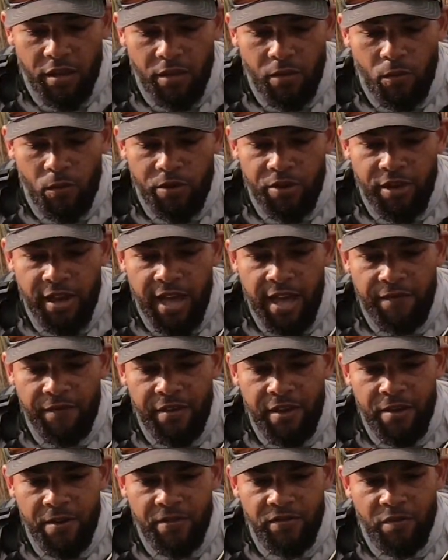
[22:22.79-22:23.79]
What you have
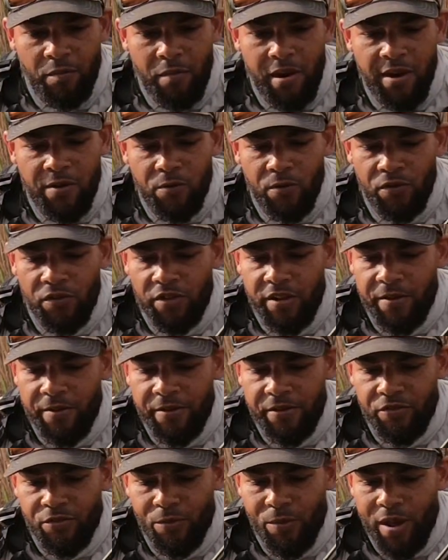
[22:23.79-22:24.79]
here is a micro
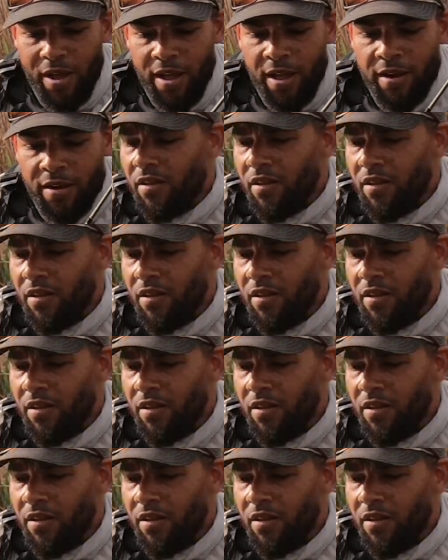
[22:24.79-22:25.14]
series rod.